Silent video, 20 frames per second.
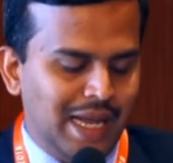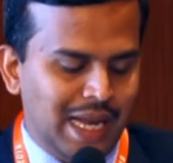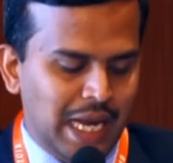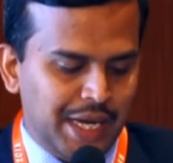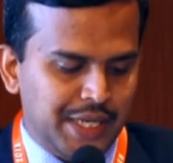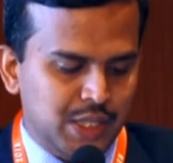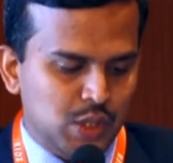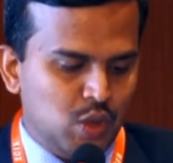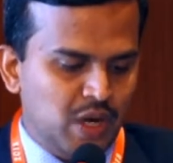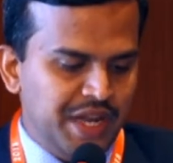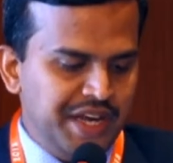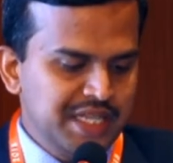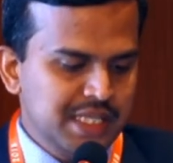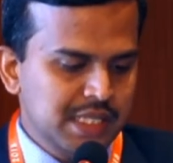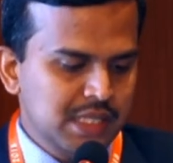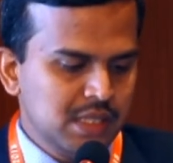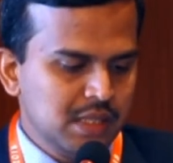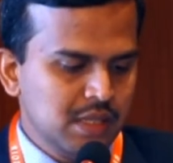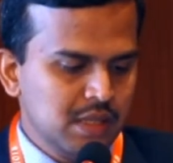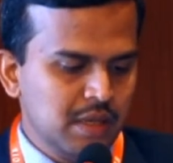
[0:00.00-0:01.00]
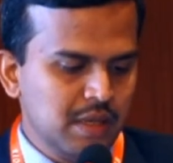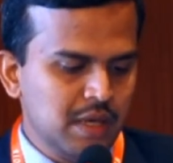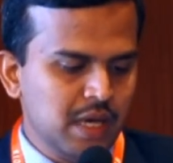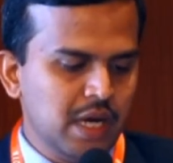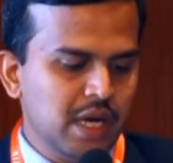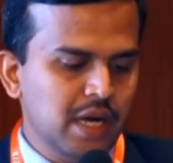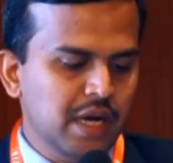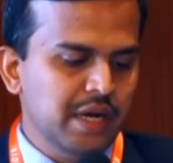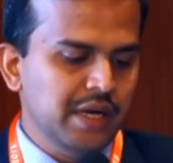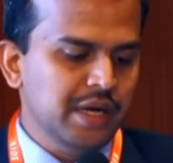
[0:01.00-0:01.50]
electrolytes,
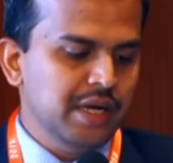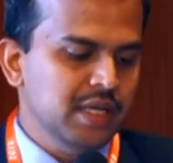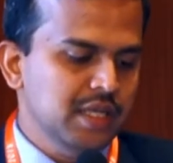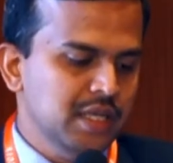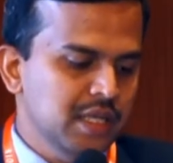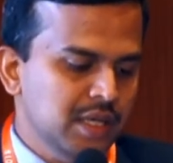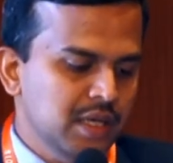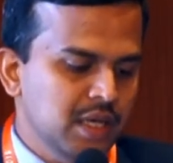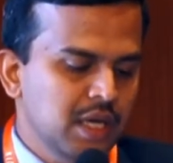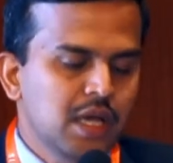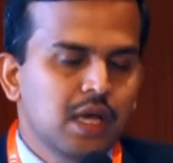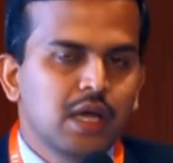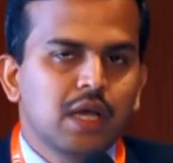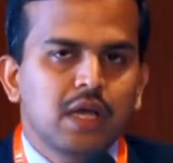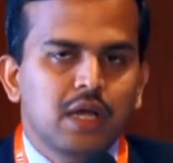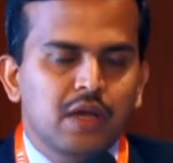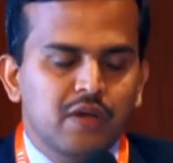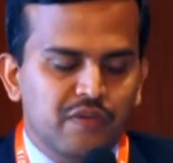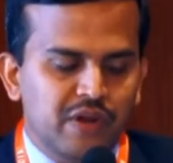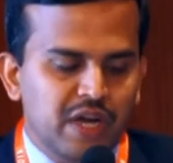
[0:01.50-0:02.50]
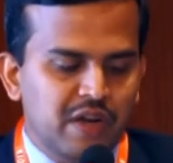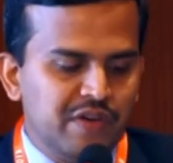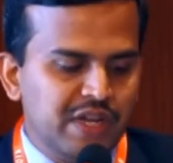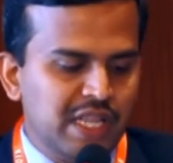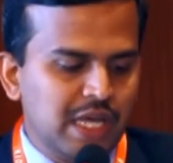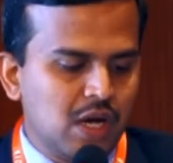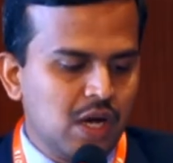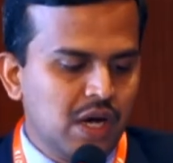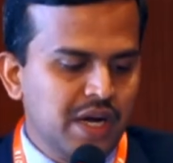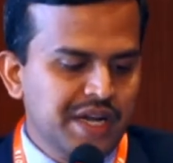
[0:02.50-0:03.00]
and
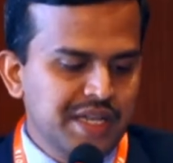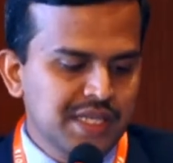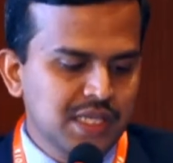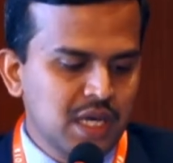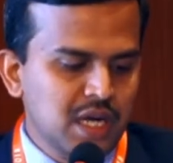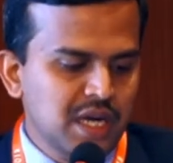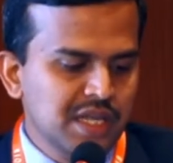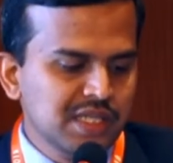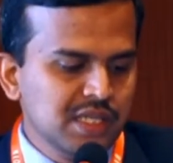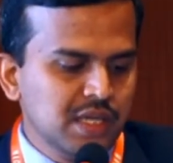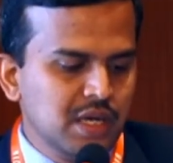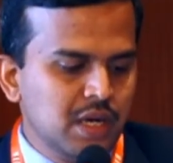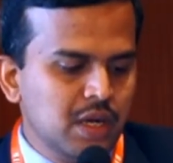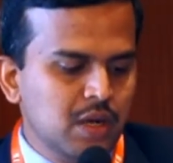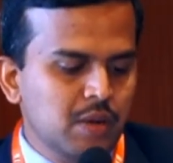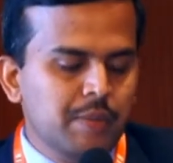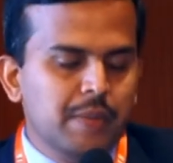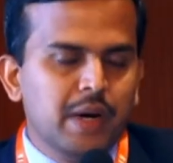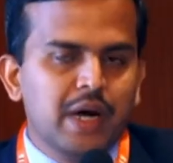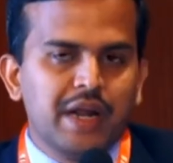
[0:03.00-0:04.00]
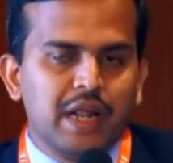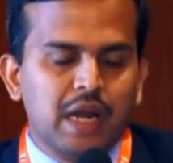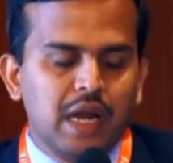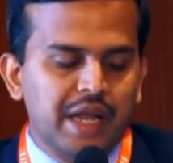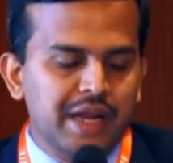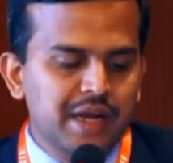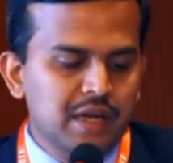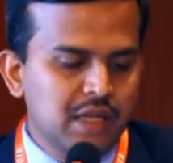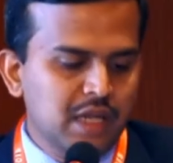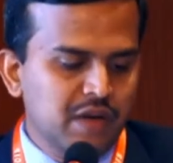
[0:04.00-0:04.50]
whenever the cortisol is
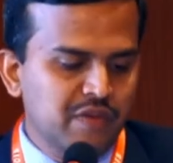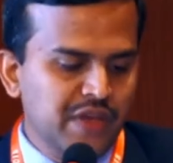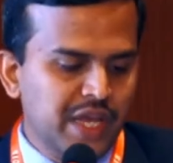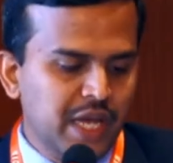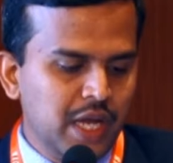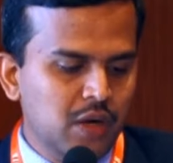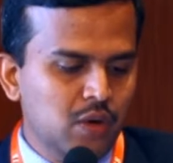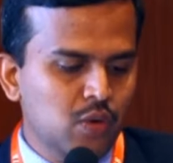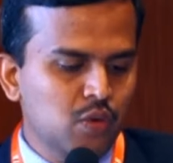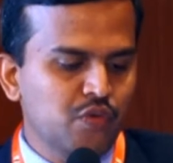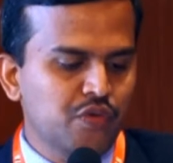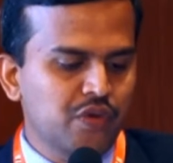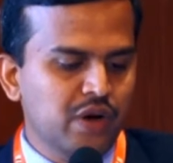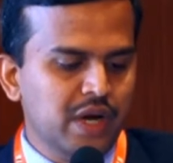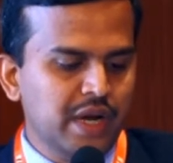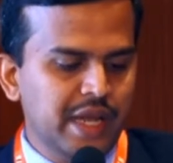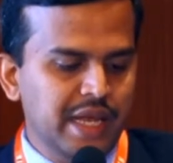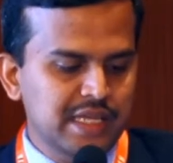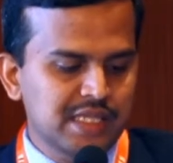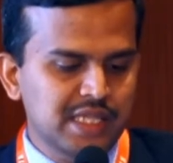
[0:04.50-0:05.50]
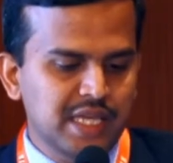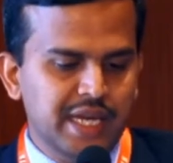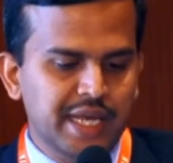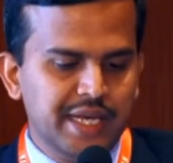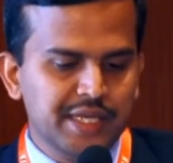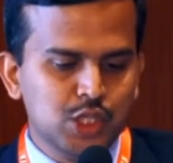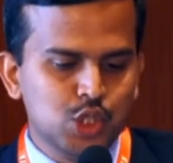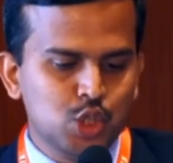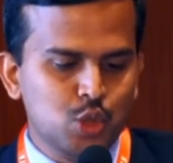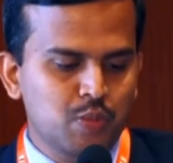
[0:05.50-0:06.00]
borderline, then we can do for
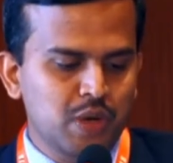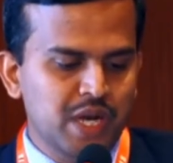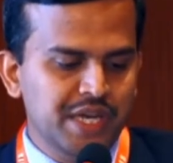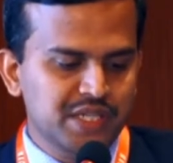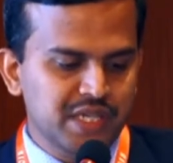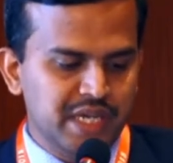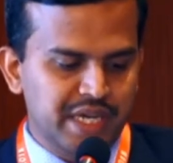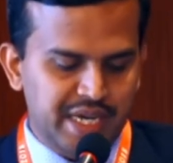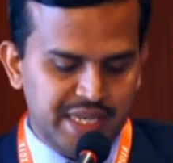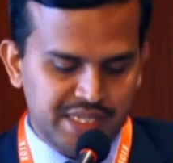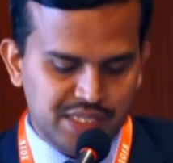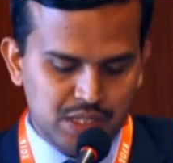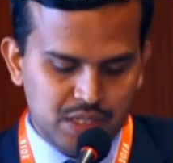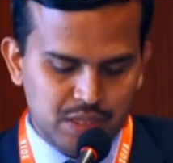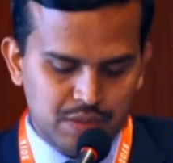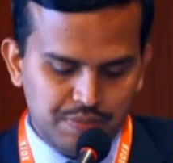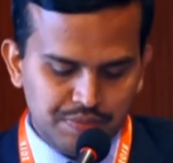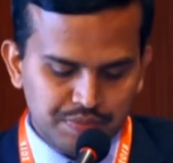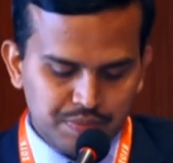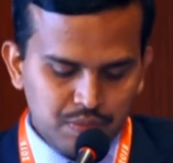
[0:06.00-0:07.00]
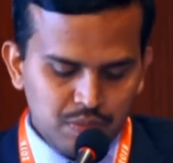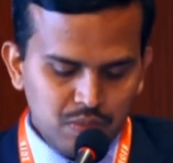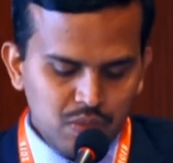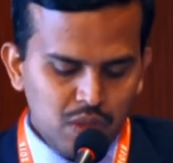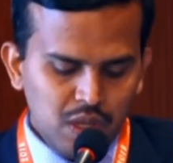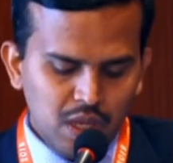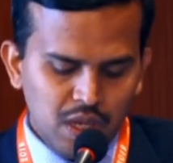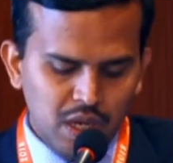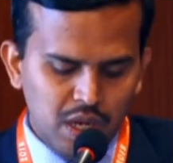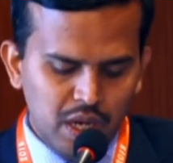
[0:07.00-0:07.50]
ACTH stimulation test.
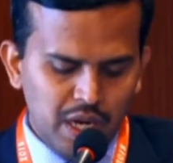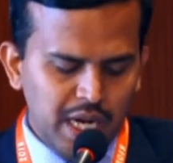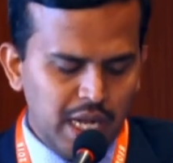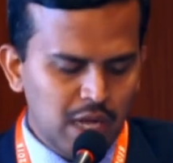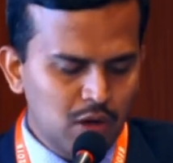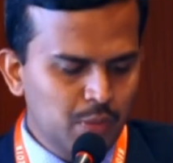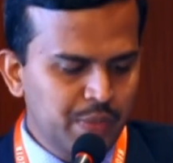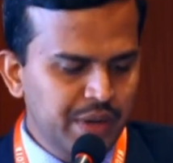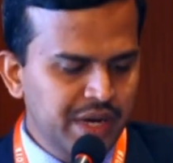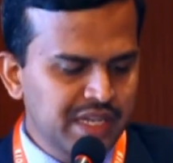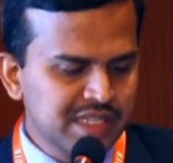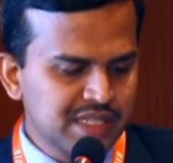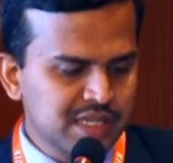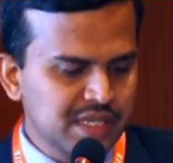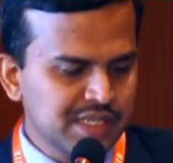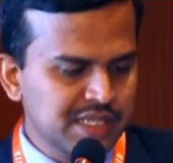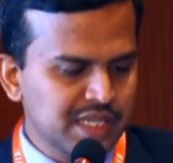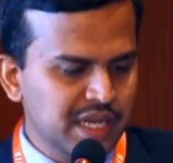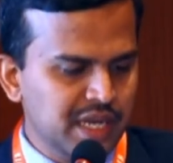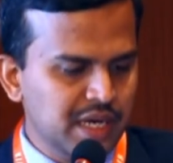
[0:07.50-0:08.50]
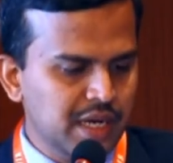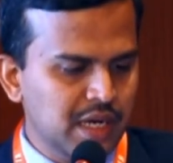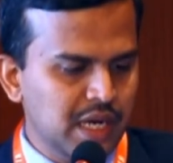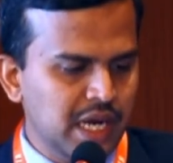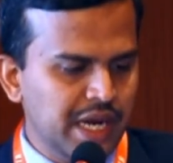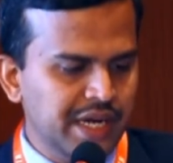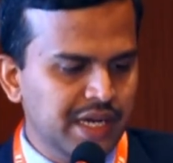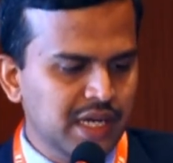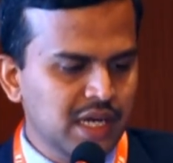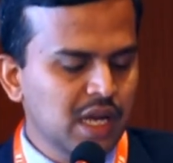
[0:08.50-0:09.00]
And I will be discussing in
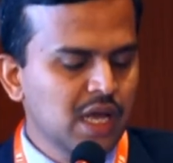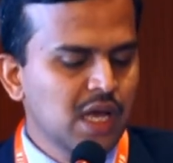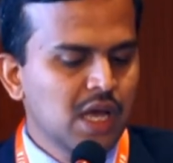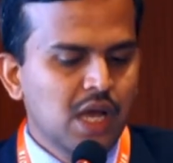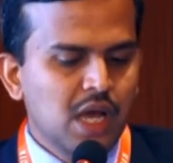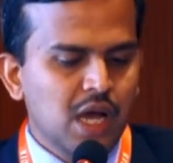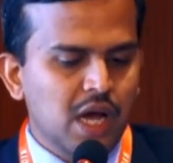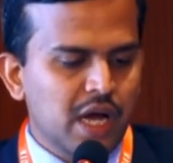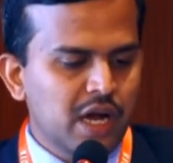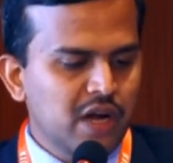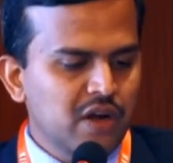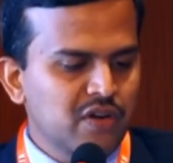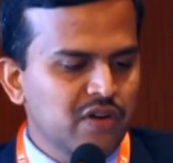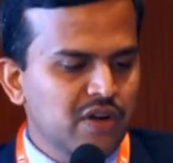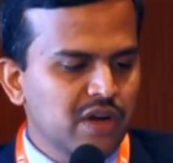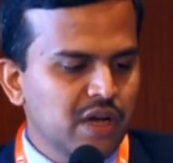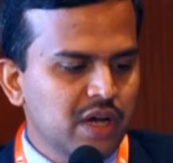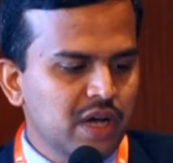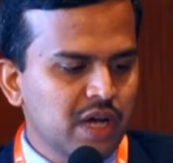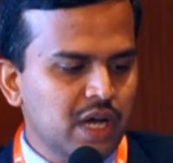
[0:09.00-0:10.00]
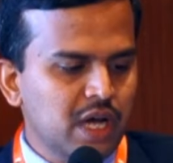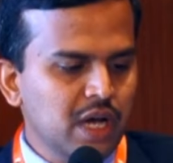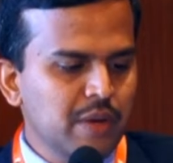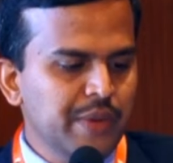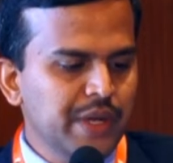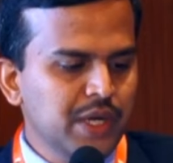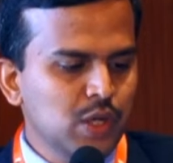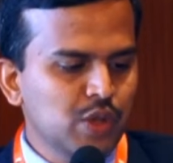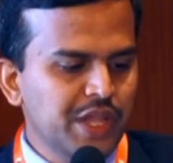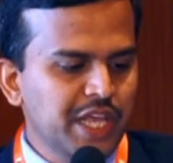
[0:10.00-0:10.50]
later. And
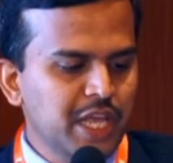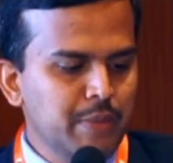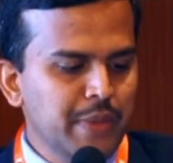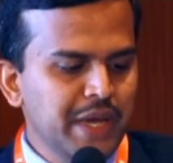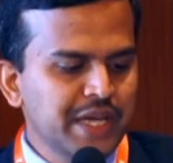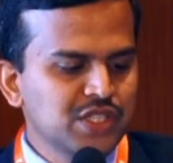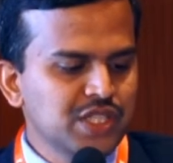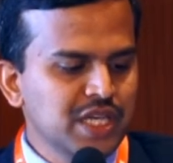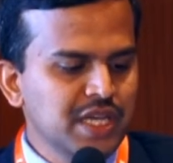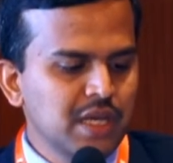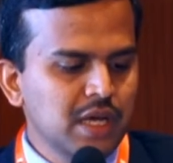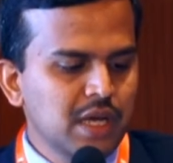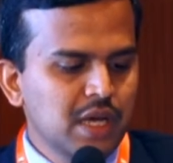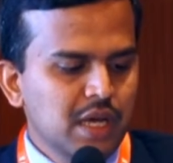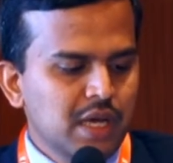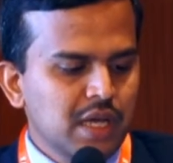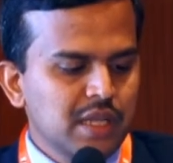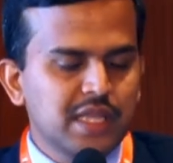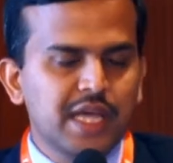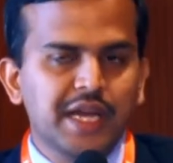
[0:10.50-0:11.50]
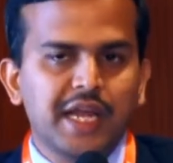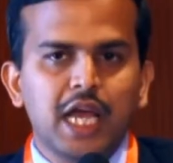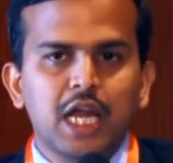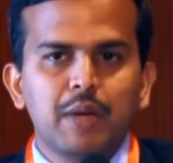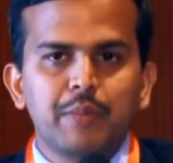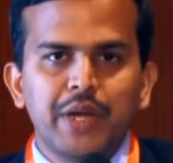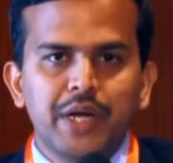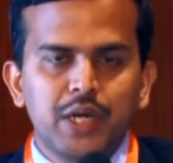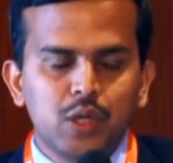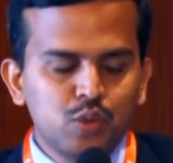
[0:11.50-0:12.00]
coming to the imaging, there
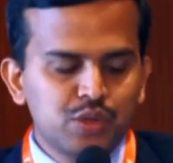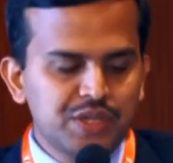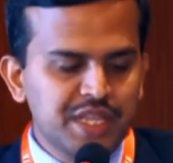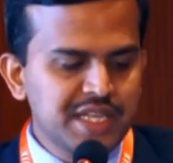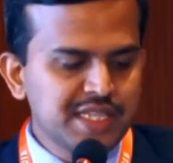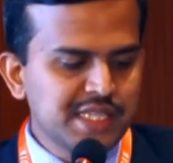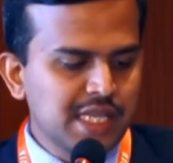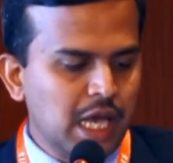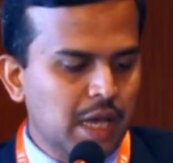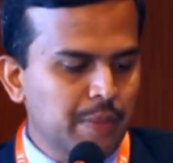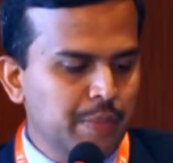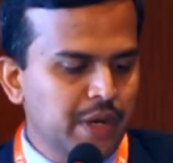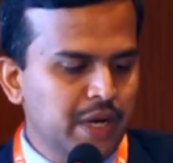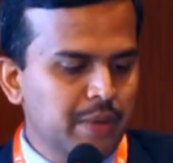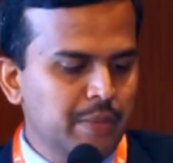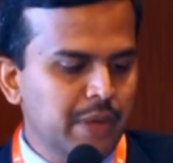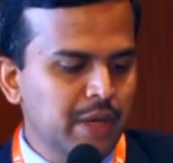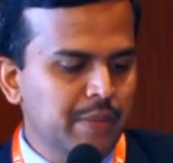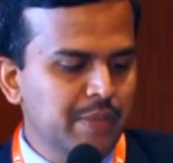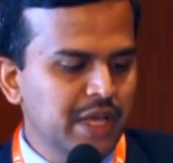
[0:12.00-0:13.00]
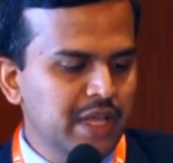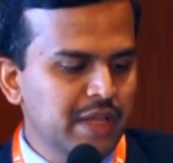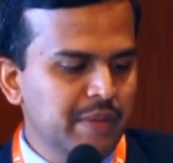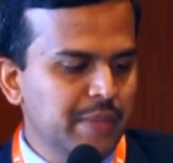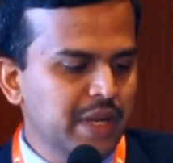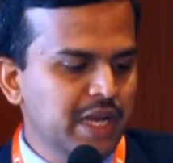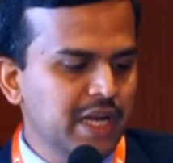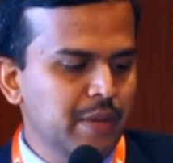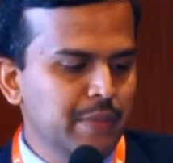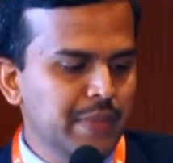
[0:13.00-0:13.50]
can be two things happen maybe
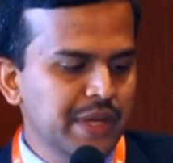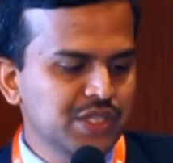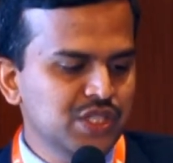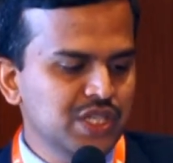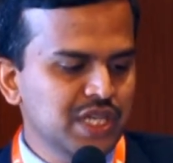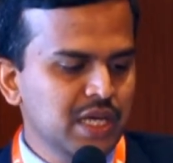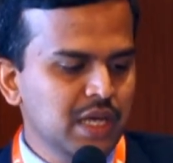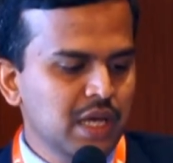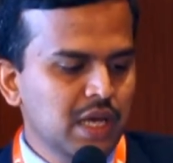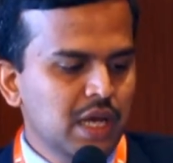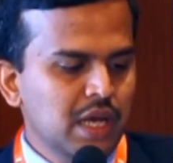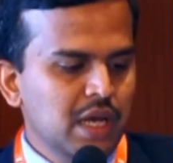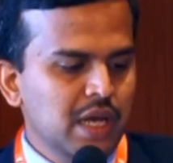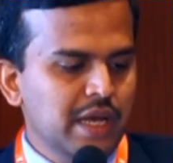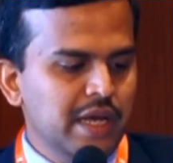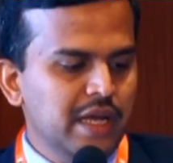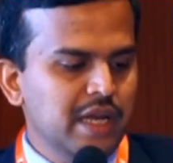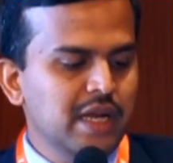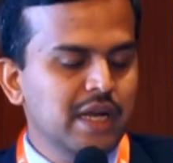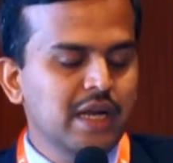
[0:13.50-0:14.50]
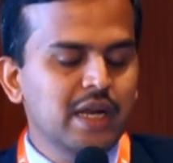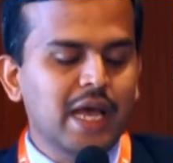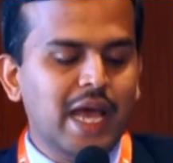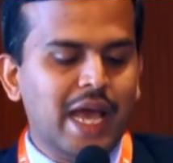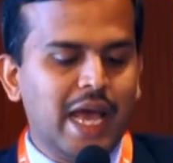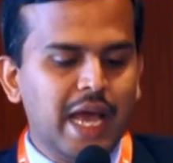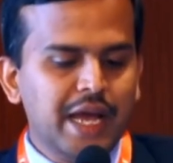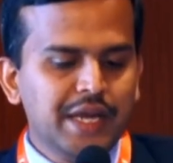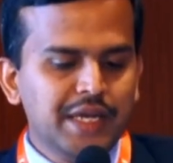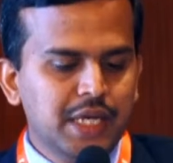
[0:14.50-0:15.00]
in imaging. In
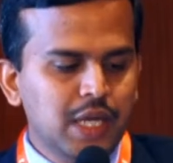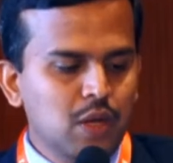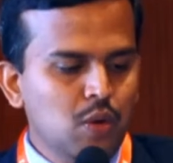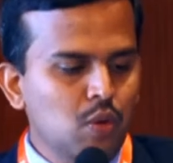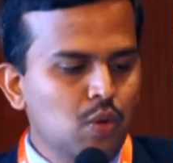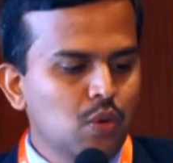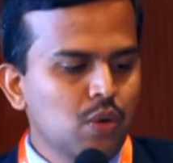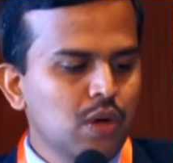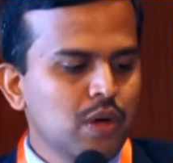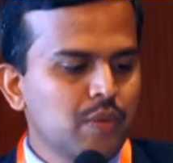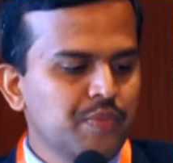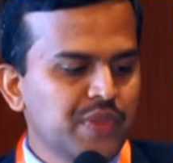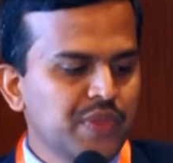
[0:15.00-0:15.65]
active